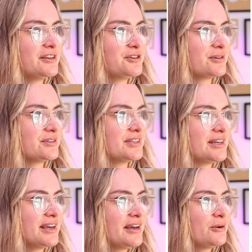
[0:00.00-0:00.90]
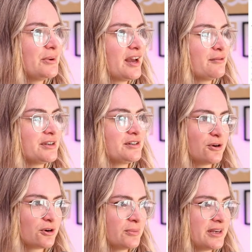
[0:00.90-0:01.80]
As you can see here, we have it
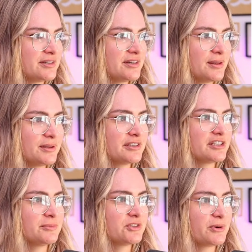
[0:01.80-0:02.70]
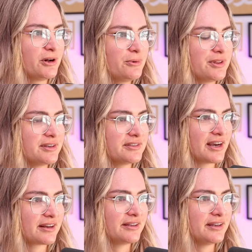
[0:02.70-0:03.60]
documented in the system as well with
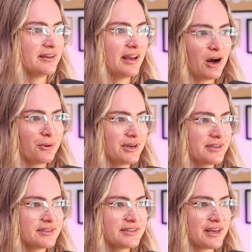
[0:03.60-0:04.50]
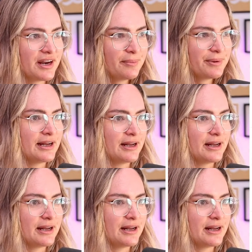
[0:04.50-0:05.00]
exactly how it is set up.